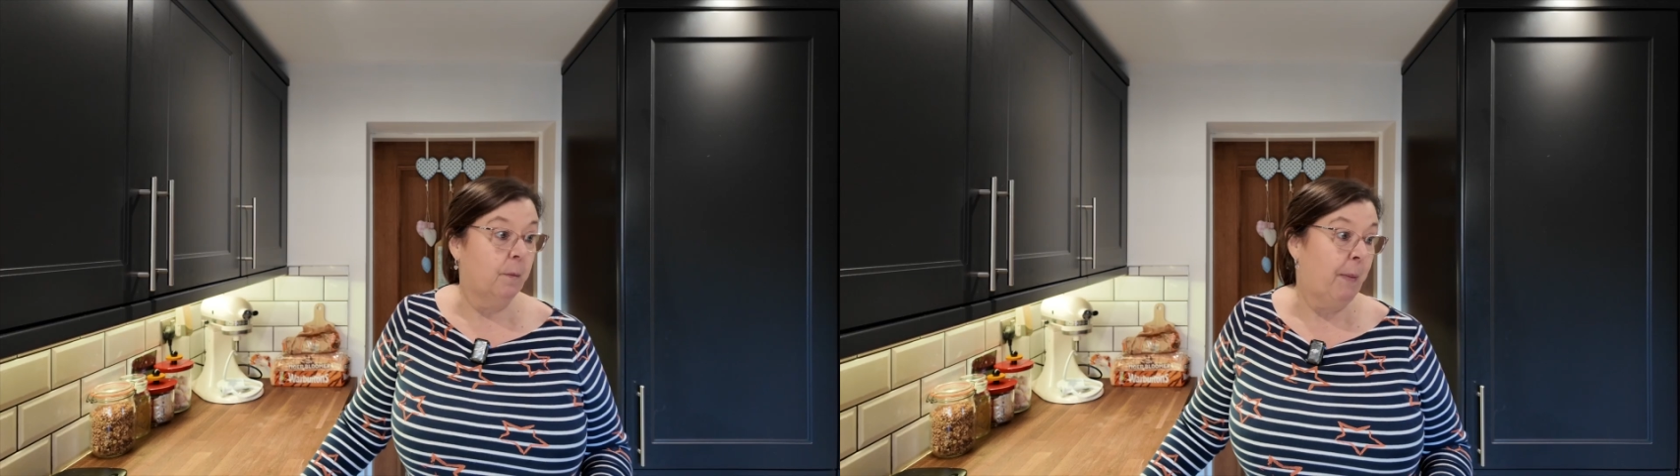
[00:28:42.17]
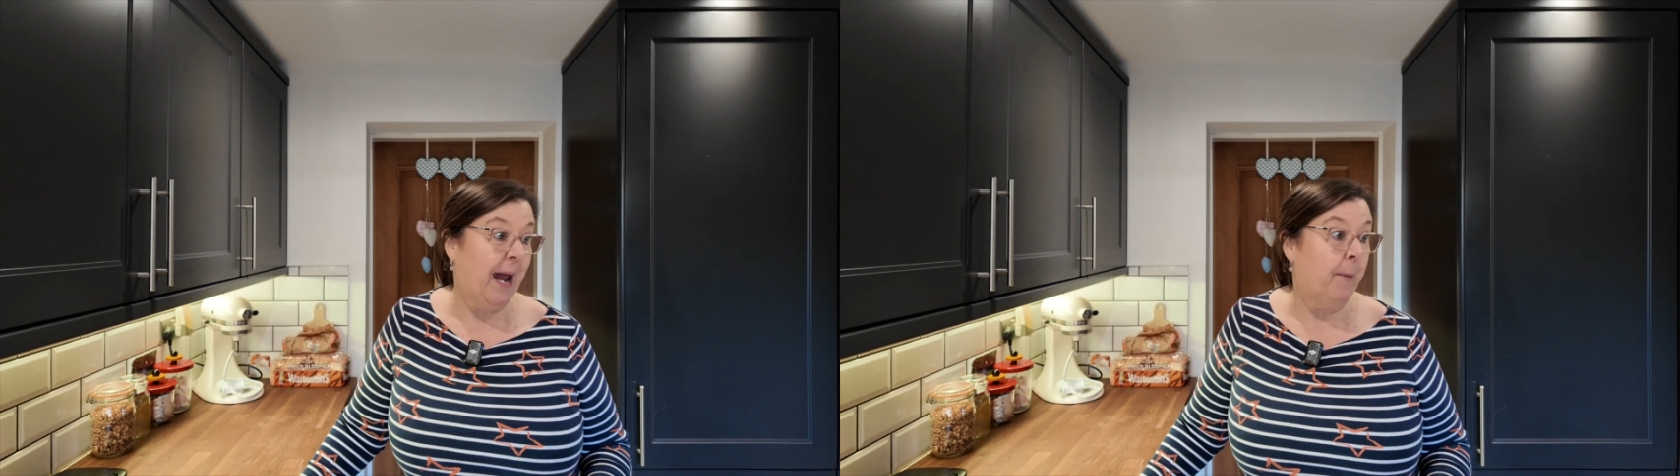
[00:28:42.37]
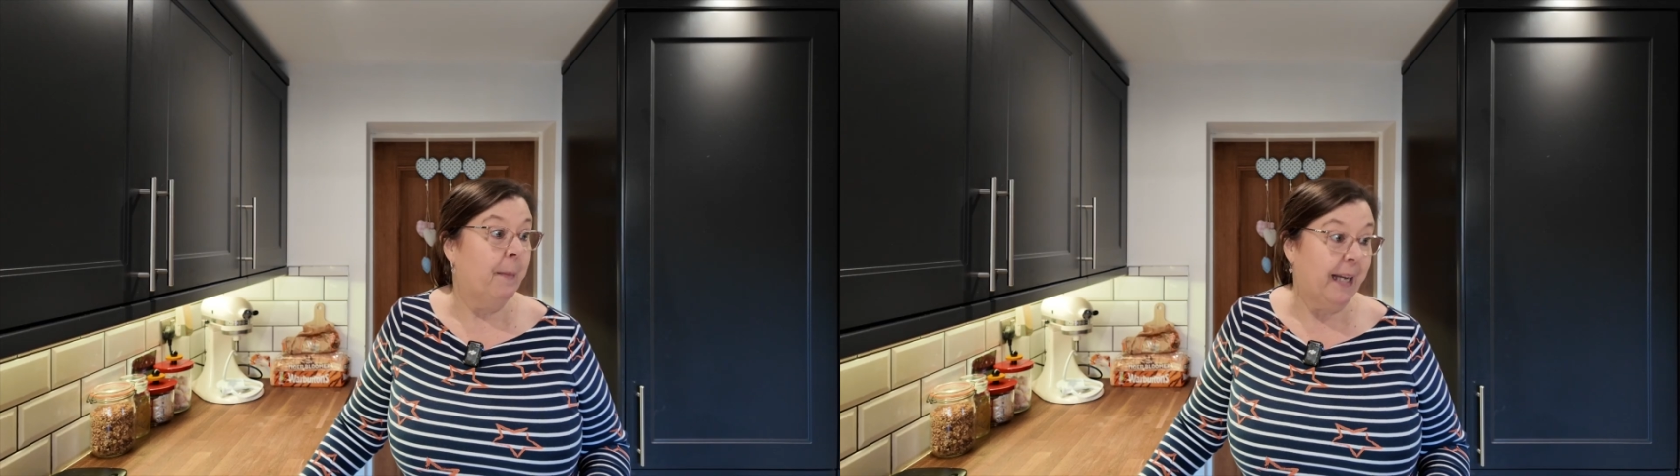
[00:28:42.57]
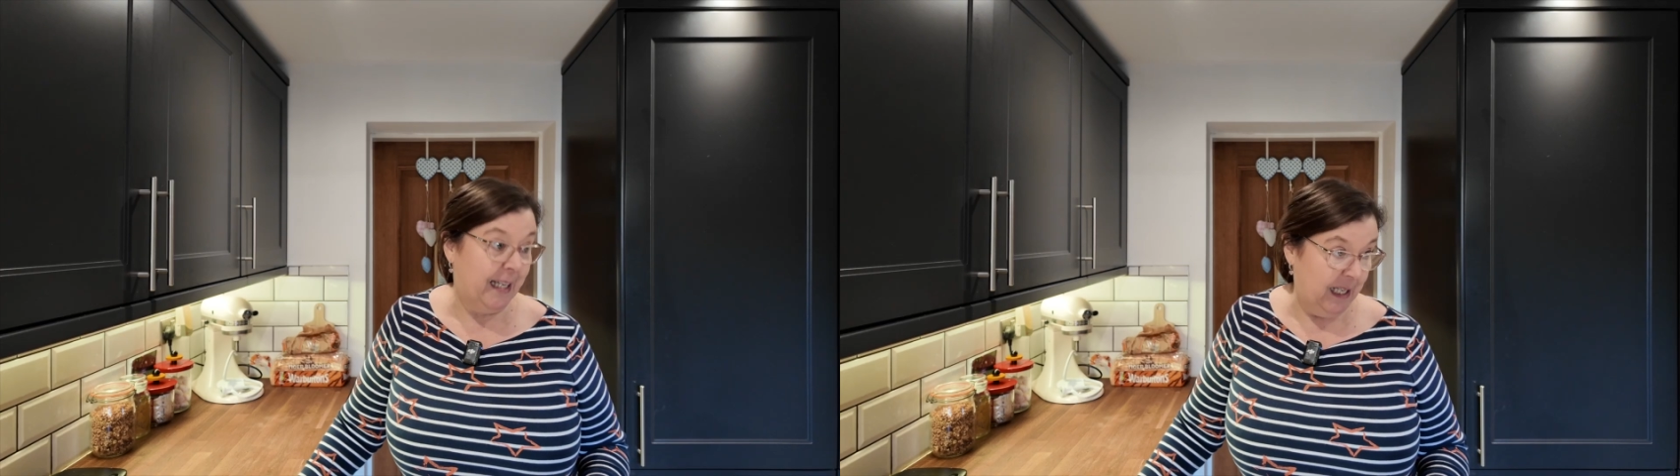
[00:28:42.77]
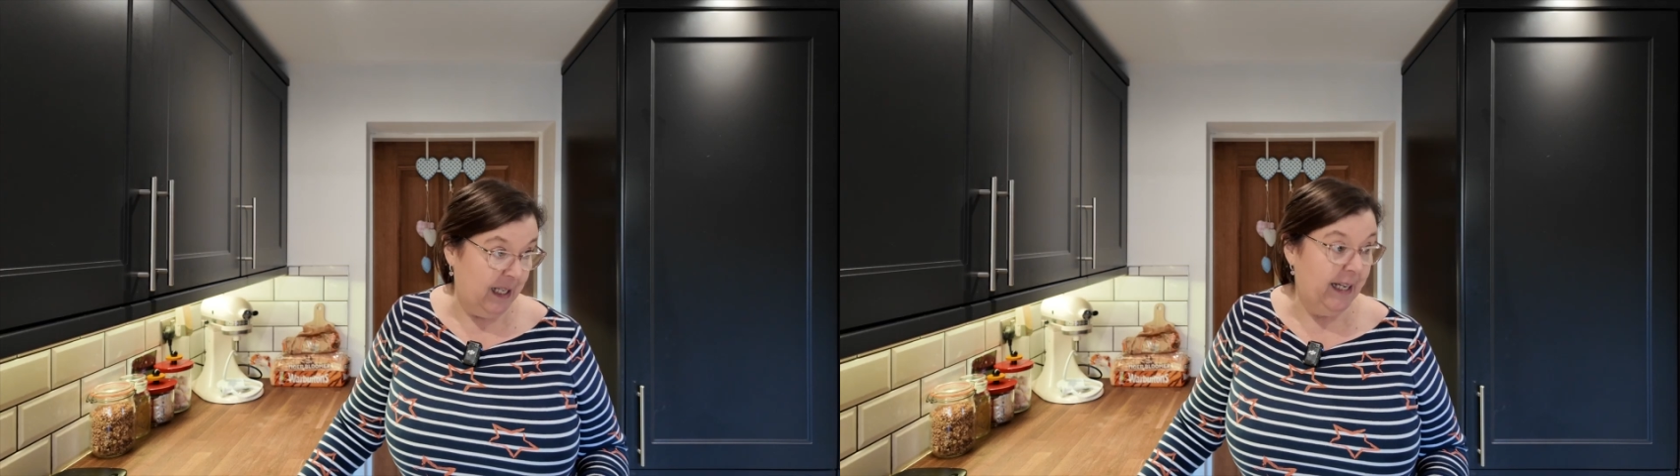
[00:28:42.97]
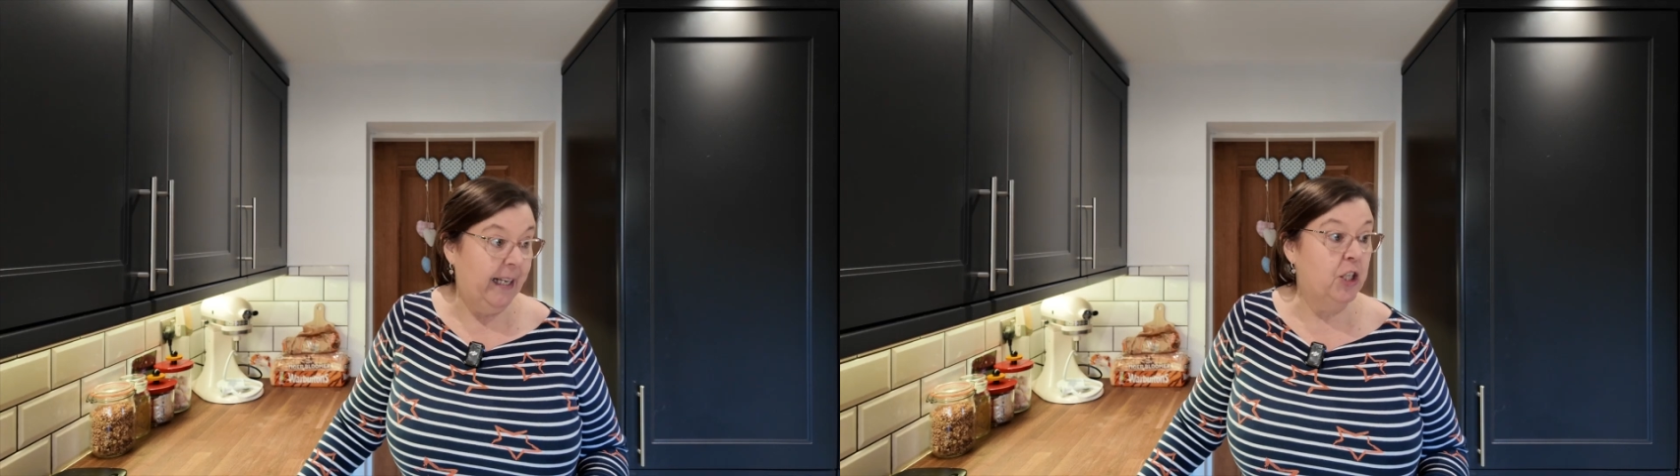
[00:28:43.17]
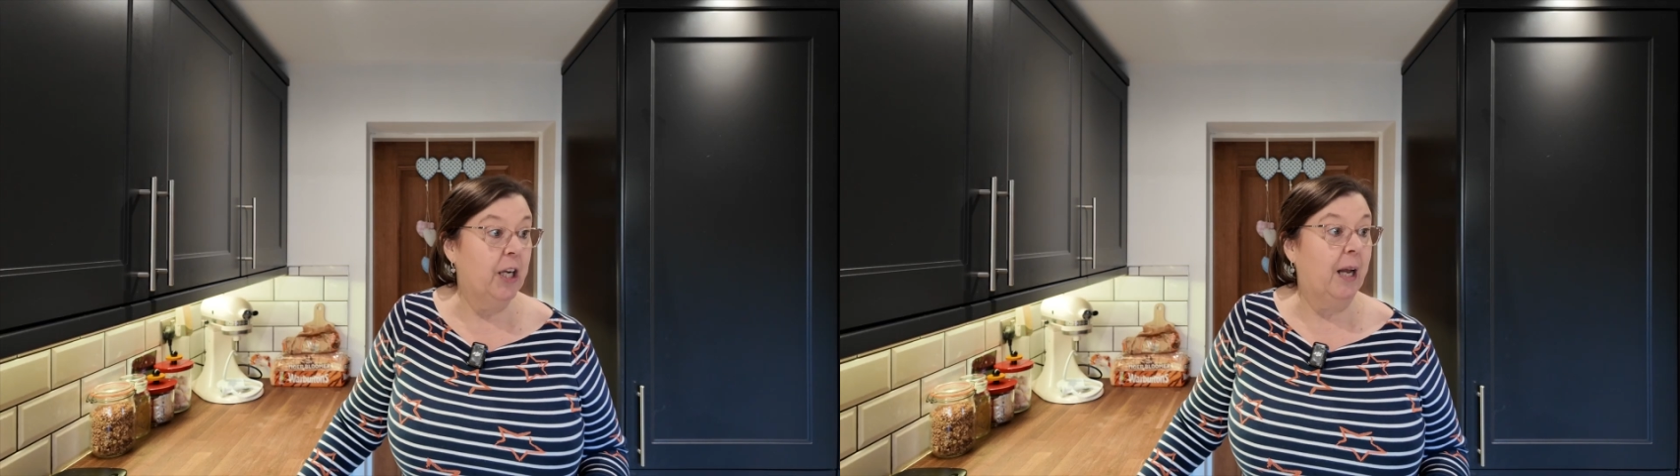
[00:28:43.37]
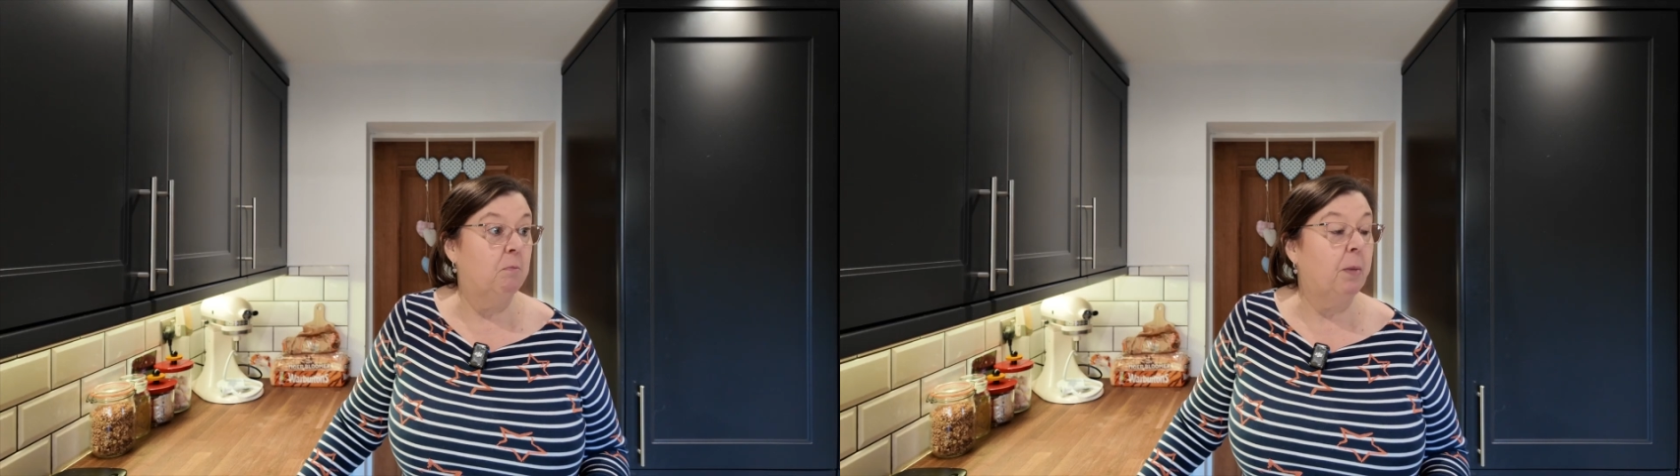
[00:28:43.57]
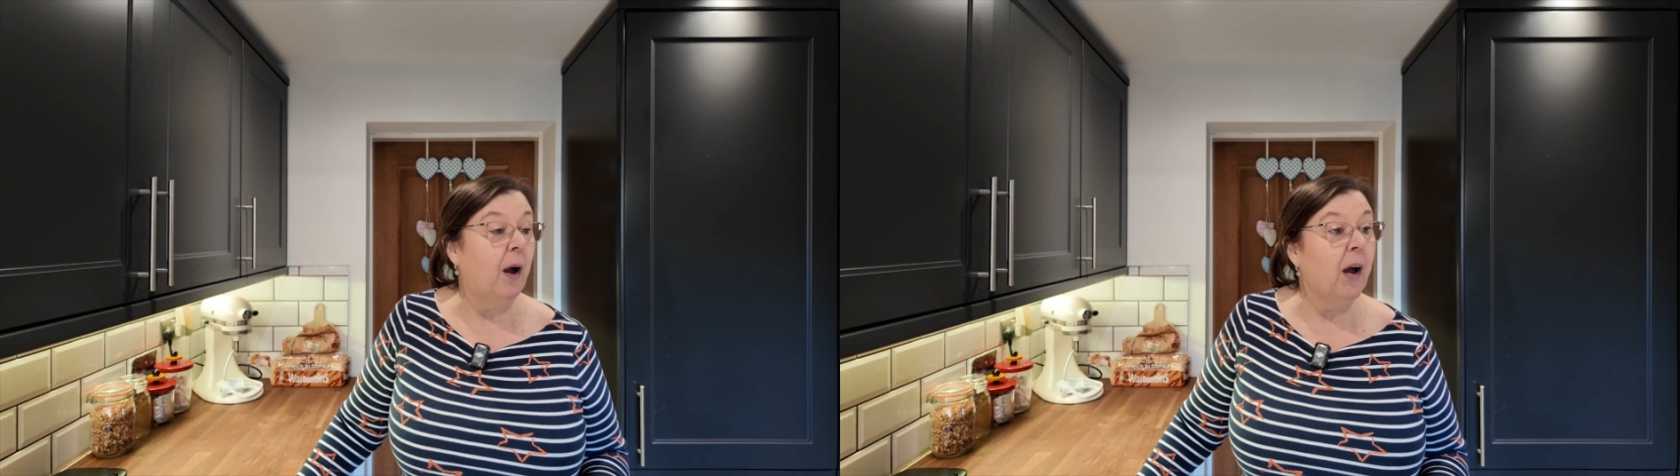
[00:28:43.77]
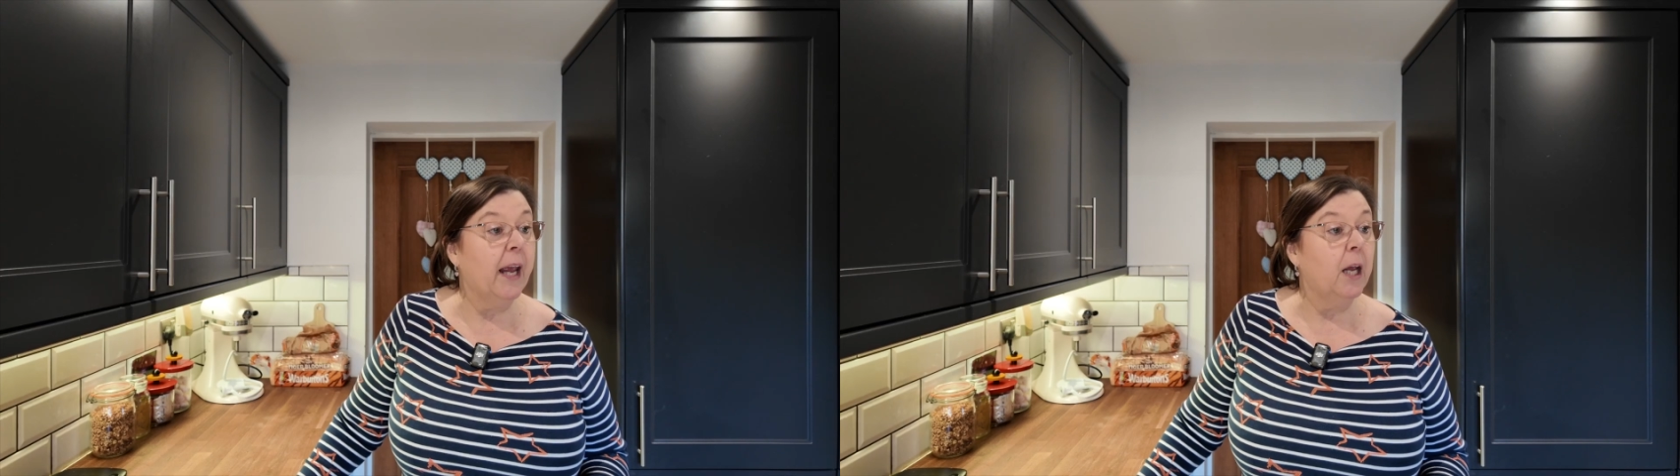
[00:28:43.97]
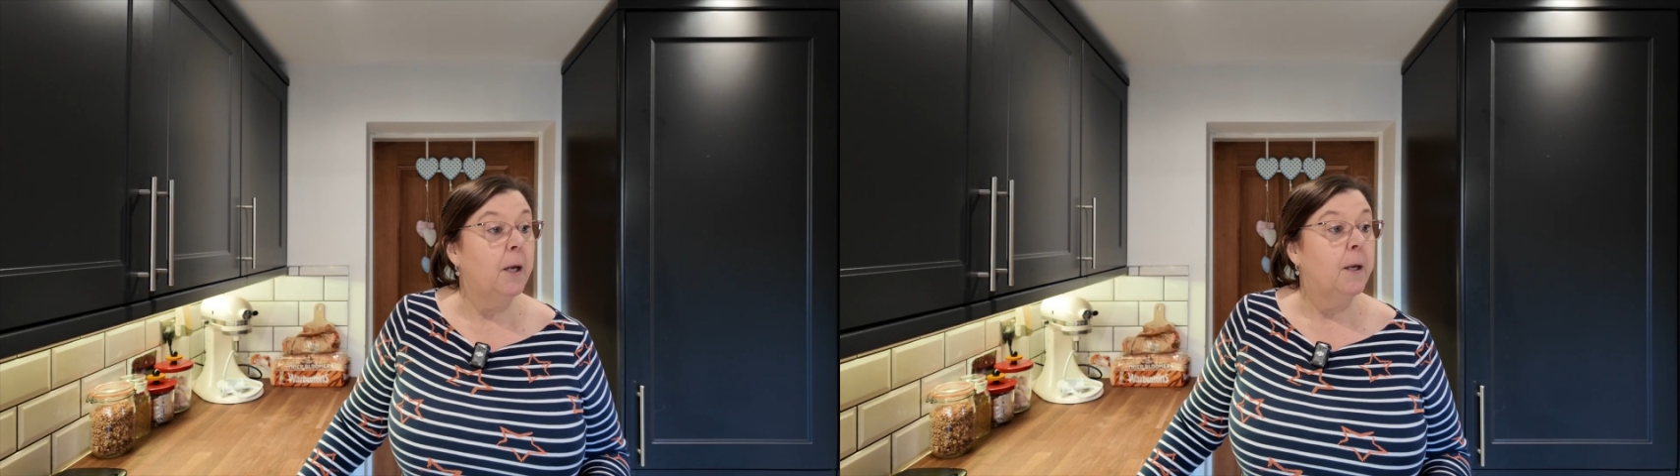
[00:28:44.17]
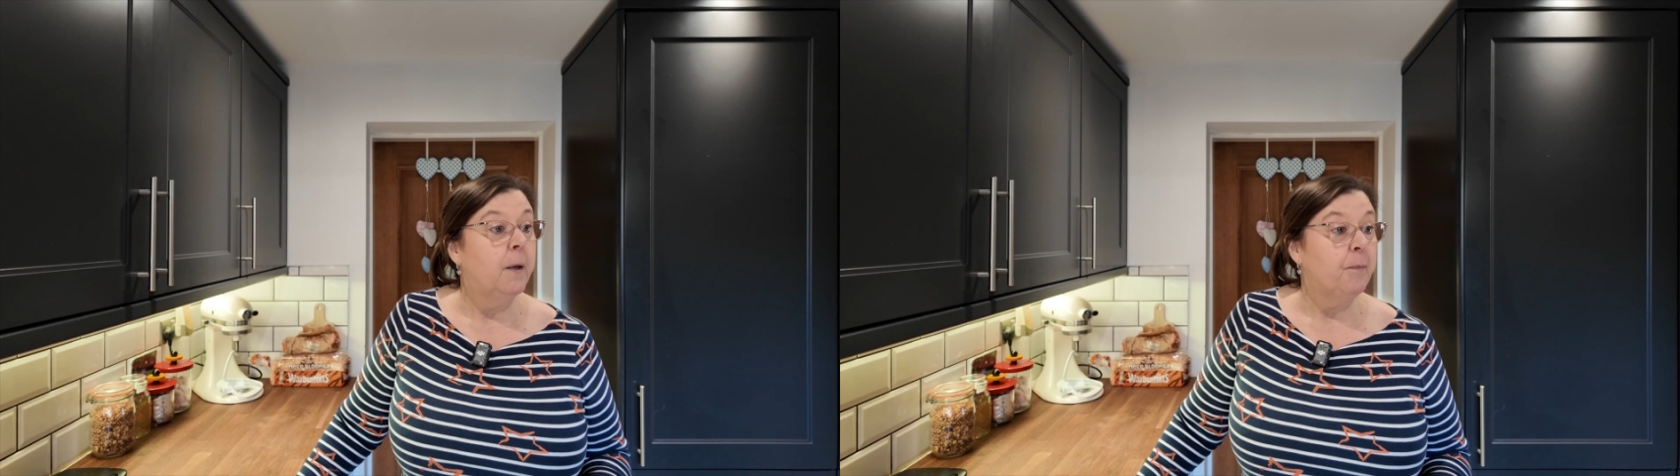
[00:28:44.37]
about making the chicken pie,